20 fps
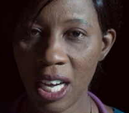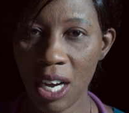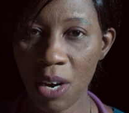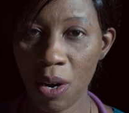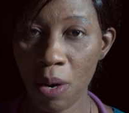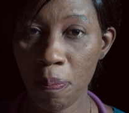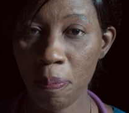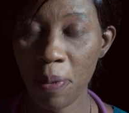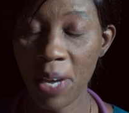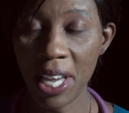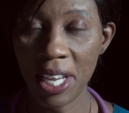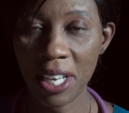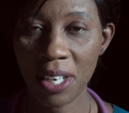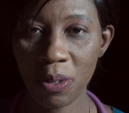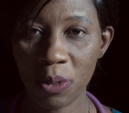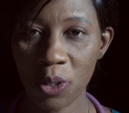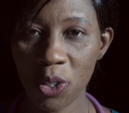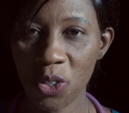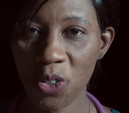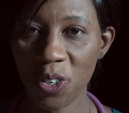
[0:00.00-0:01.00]
Our pain
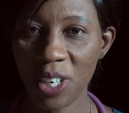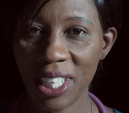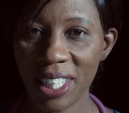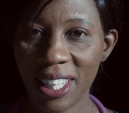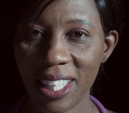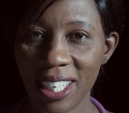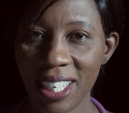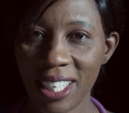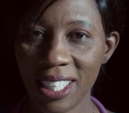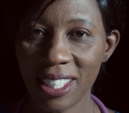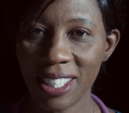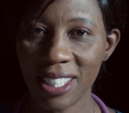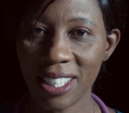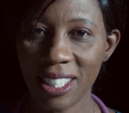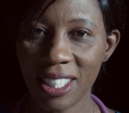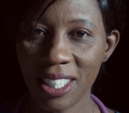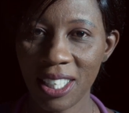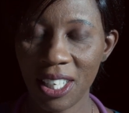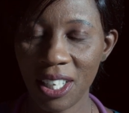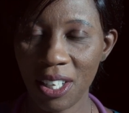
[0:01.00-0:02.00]
will strengthen
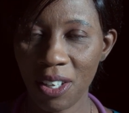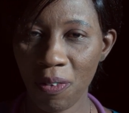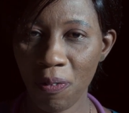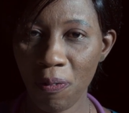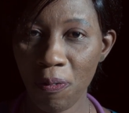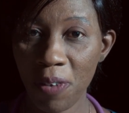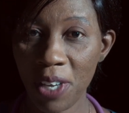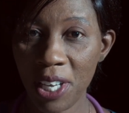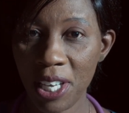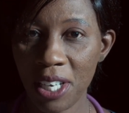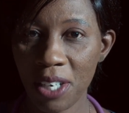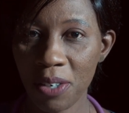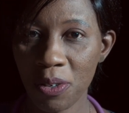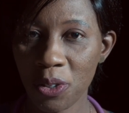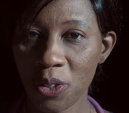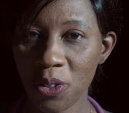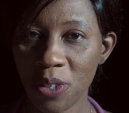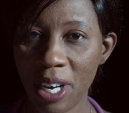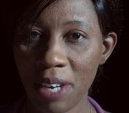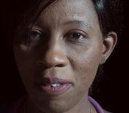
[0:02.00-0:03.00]
us. Fear
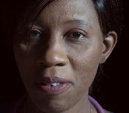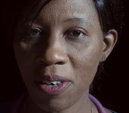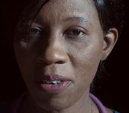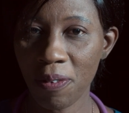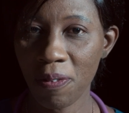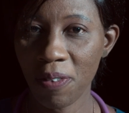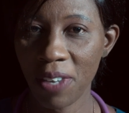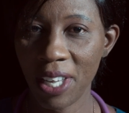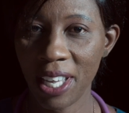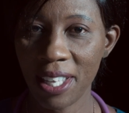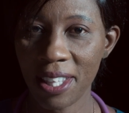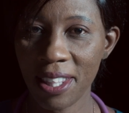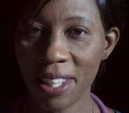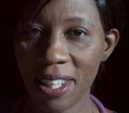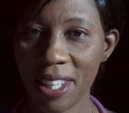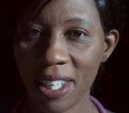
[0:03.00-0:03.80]
will drive our faith.